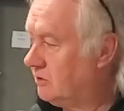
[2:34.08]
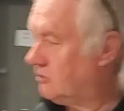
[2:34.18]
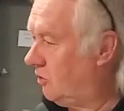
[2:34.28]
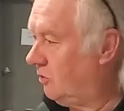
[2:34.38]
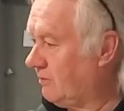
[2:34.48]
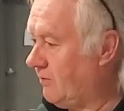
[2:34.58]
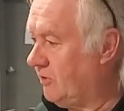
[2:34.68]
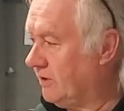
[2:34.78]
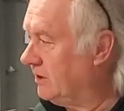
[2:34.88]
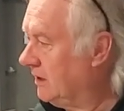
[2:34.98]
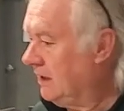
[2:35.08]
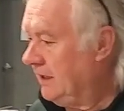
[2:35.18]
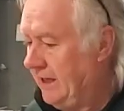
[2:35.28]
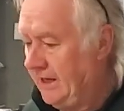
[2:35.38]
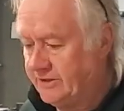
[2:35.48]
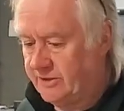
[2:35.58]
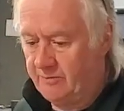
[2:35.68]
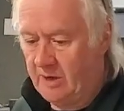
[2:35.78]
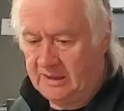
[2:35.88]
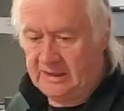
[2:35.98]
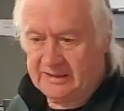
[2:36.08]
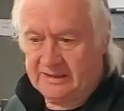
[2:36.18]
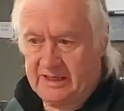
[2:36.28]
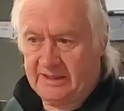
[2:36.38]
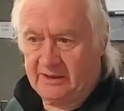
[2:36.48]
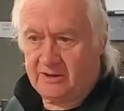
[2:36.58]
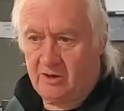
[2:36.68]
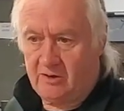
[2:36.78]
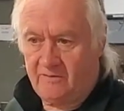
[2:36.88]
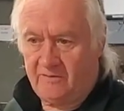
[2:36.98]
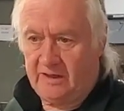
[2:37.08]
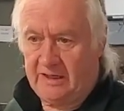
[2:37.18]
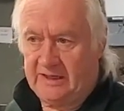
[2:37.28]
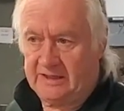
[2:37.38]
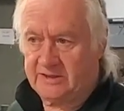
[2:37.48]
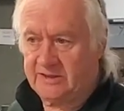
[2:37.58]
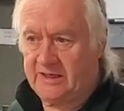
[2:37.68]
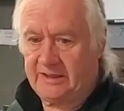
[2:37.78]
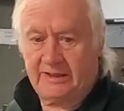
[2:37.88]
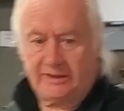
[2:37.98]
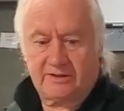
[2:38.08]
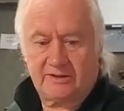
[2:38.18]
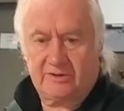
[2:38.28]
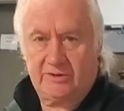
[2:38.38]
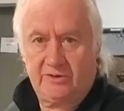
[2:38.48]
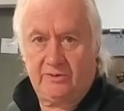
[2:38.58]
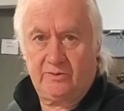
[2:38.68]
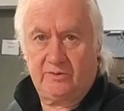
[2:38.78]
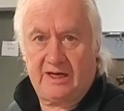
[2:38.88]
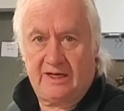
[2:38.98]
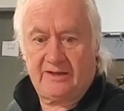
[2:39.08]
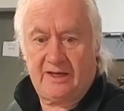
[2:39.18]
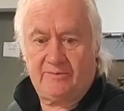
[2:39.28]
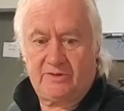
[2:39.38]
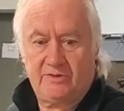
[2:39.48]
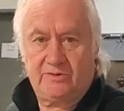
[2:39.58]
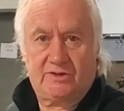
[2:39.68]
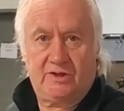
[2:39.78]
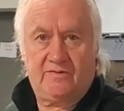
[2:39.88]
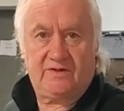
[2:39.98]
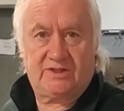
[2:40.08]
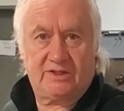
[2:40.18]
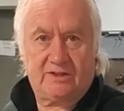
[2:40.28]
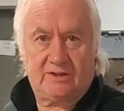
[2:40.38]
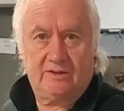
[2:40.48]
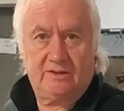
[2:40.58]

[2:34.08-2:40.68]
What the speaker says: trolling motor. And so Michael had to take it off and had to take it to get them to service it.